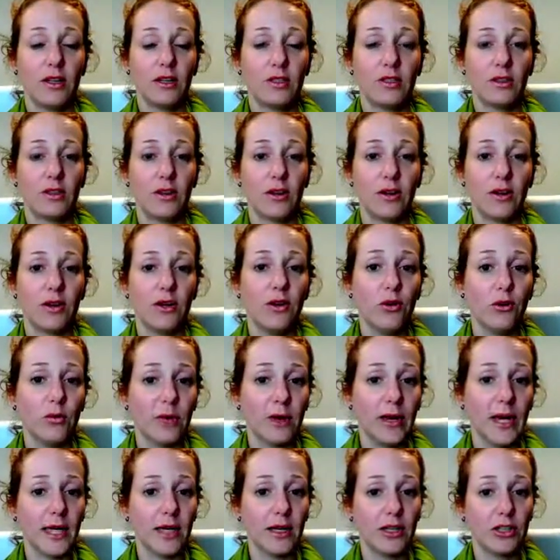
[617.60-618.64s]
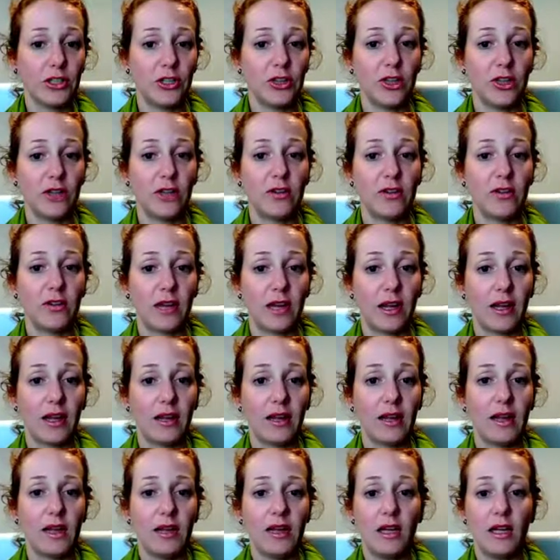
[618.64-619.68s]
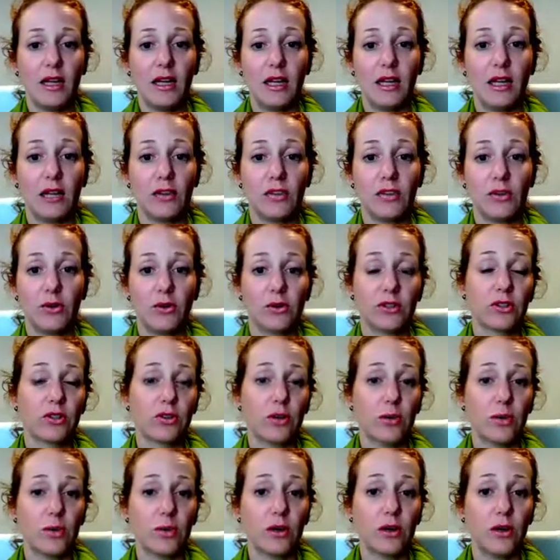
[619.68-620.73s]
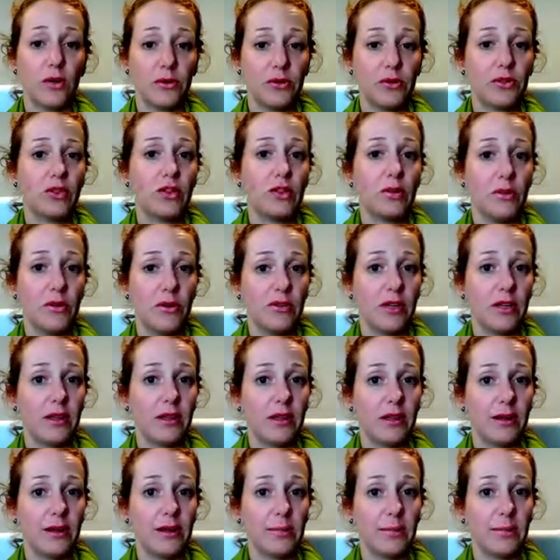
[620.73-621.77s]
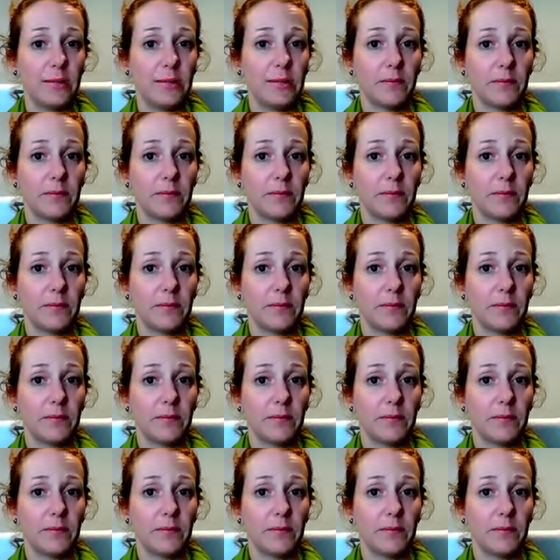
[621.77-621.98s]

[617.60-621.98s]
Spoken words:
So in normal English you could say, is your school close to the movie theatre?